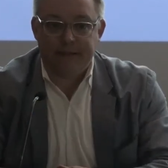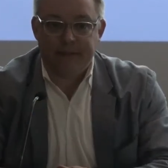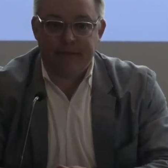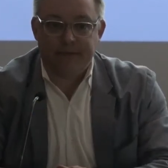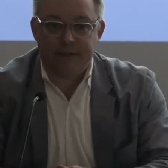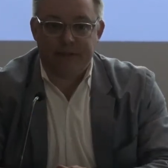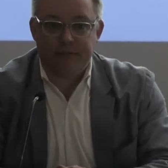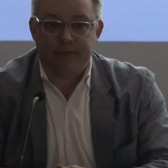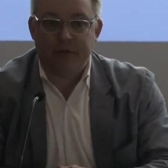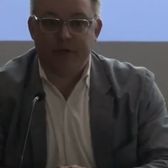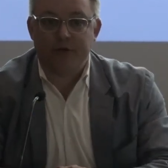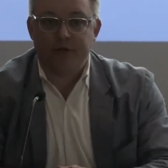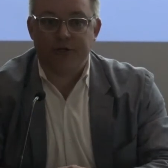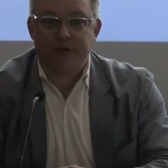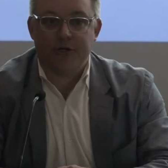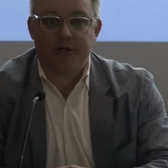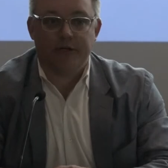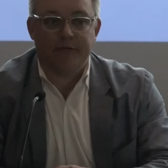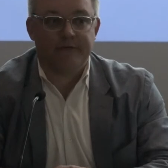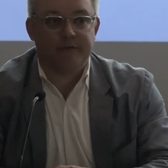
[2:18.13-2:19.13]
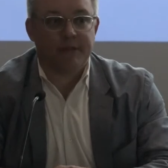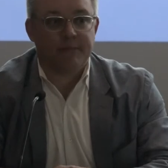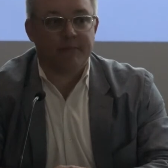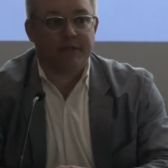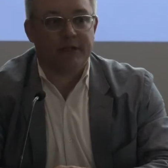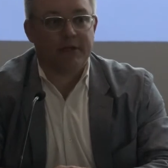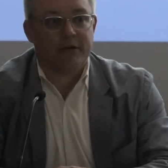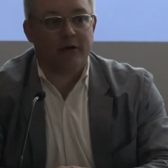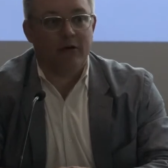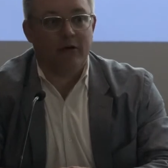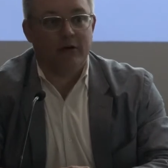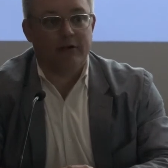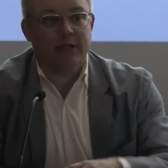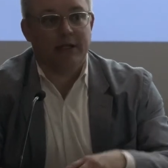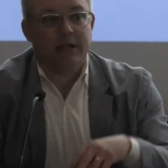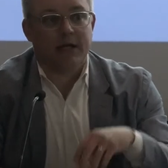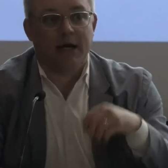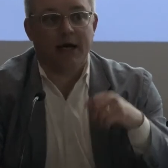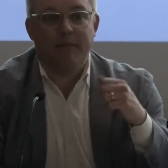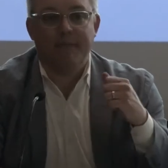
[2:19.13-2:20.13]
It was the merger of something called the
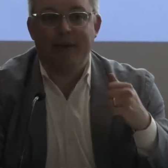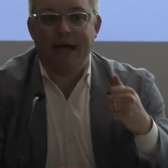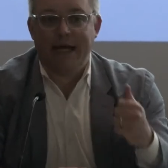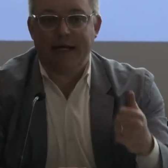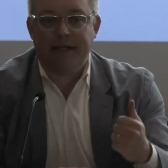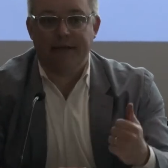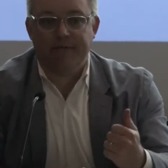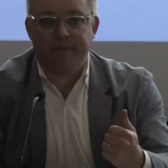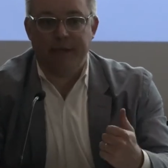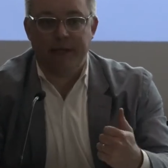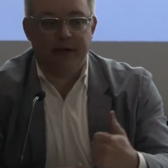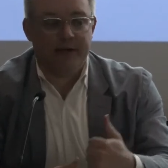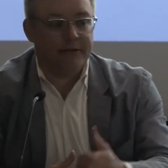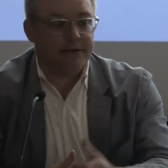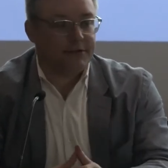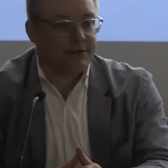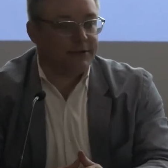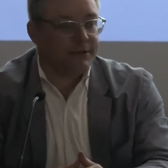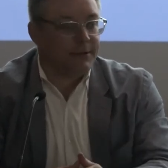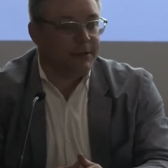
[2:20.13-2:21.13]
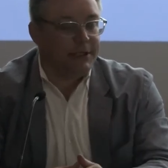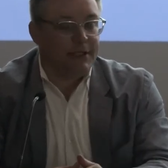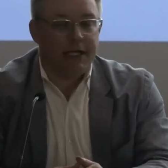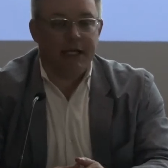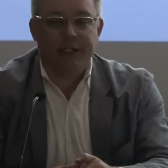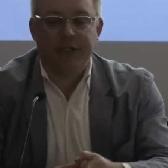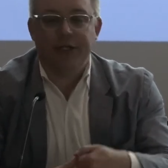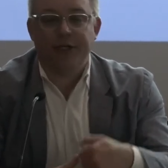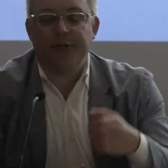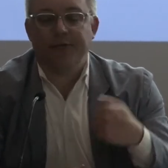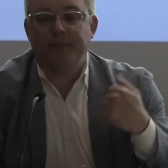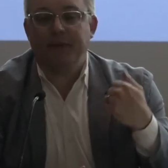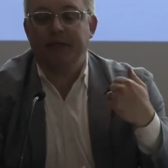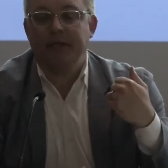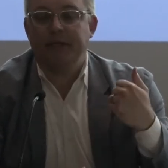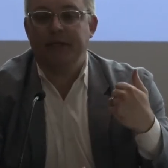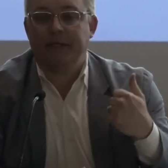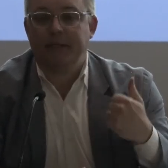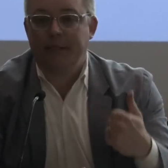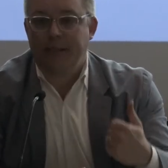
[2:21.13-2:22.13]
Compact of Mayors and the
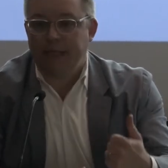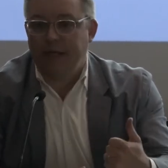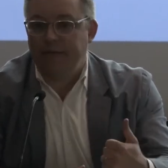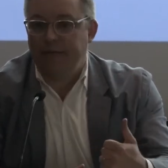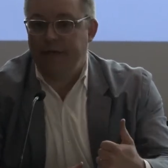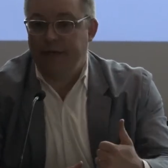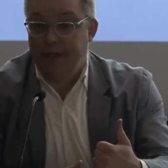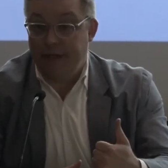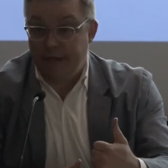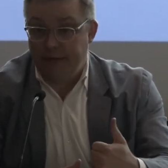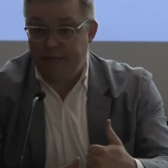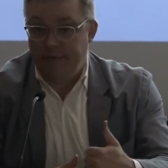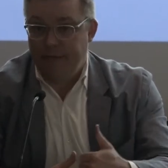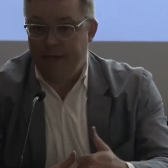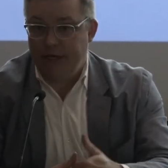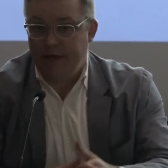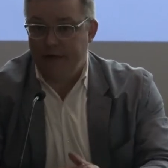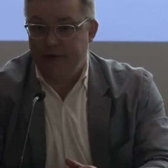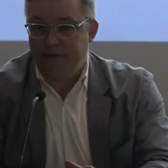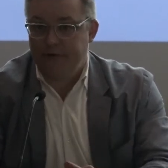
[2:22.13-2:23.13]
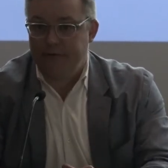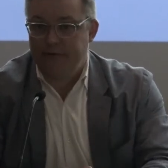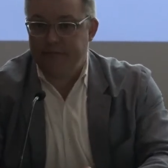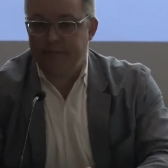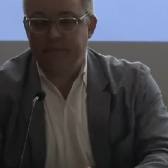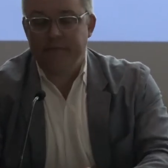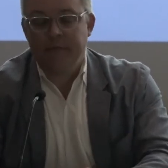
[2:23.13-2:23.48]
European Covenant of Mayors.